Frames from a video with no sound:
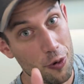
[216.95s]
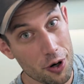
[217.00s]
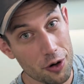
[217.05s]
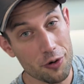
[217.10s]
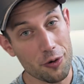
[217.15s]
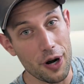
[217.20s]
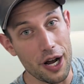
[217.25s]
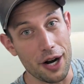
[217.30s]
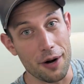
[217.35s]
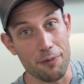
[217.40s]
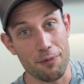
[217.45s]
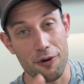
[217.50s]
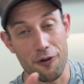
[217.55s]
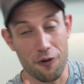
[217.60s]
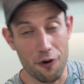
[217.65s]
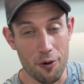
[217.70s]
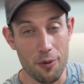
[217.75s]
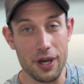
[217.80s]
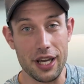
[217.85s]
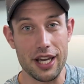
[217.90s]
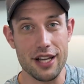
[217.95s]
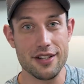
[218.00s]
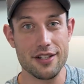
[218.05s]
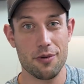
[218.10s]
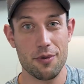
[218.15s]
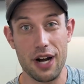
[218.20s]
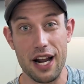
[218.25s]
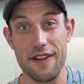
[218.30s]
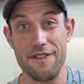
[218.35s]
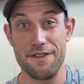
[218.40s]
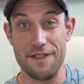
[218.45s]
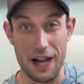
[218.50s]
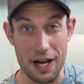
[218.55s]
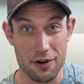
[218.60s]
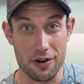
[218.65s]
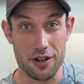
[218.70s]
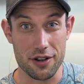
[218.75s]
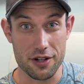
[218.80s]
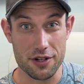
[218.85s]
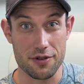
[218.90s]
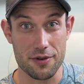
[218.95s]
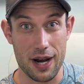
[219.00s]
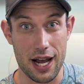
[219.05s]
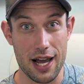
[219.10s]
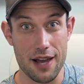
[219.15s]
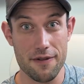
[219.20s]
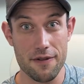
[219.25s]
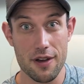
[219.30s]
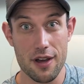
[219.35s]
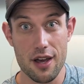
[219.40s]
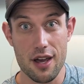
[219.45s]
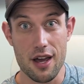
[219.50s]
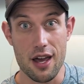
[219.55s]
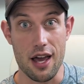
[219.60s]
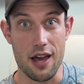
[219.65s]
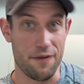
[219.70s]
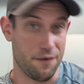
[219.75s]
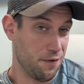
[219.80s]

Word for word: Real quick, before we get into what I found on the drive,